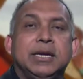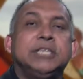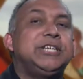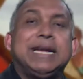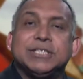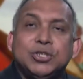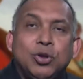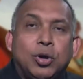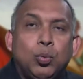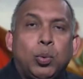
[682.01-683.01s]
She does
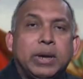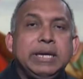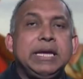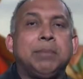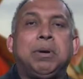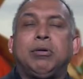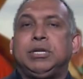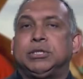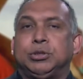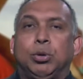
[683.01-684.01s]
not worry about
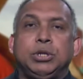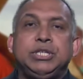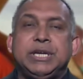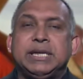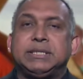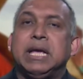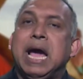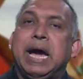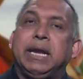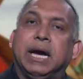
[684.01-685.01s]
the soldiers
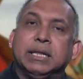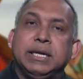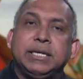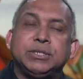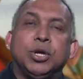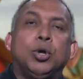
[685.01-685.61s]
and others